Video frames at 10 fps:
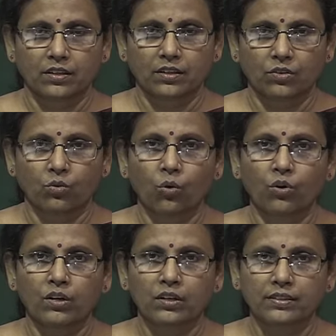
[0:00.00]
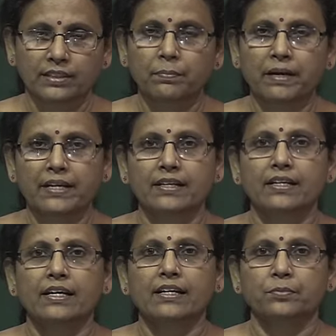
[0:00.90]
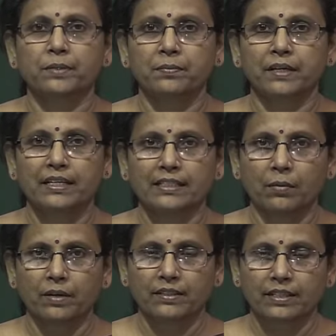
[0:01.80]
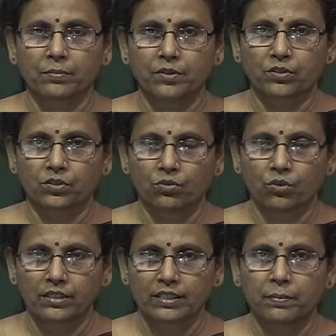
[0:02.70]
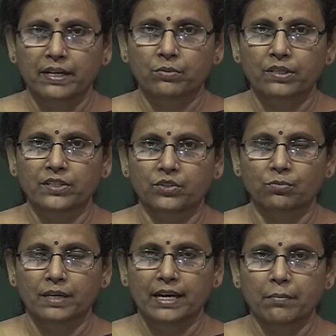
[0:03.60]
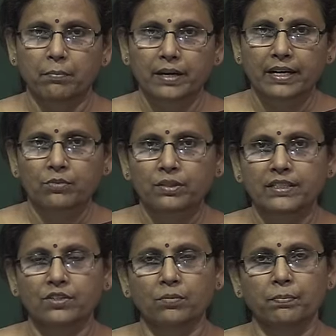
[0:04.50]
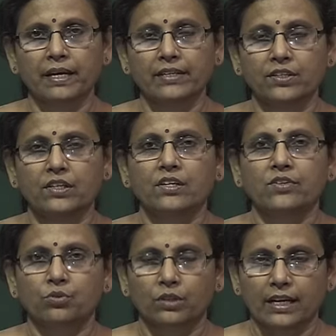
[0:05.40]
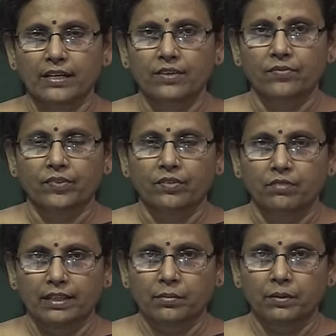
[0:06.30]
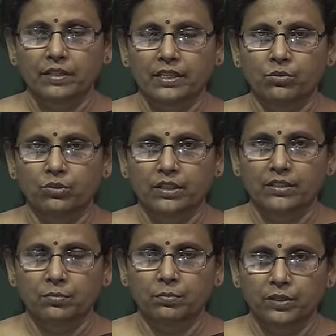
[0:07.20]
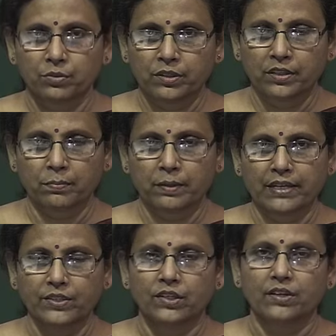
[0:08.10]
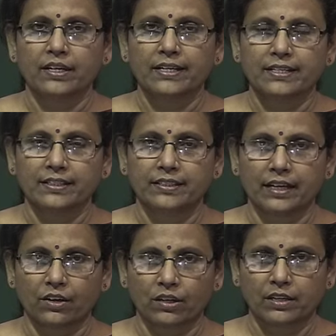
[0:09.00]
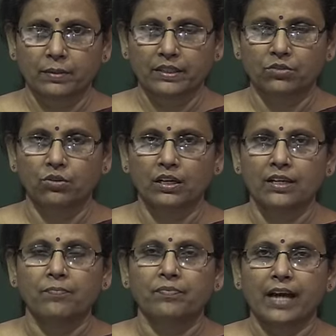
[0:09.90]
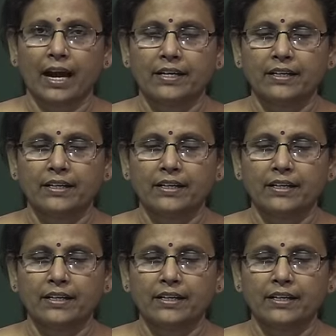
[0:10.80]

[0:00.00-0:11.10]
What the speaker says: code snippet, specifically a JavaScript code snippet, which is to be embedded within your page, so that whenever the users view your page, it is recorded by the Google, and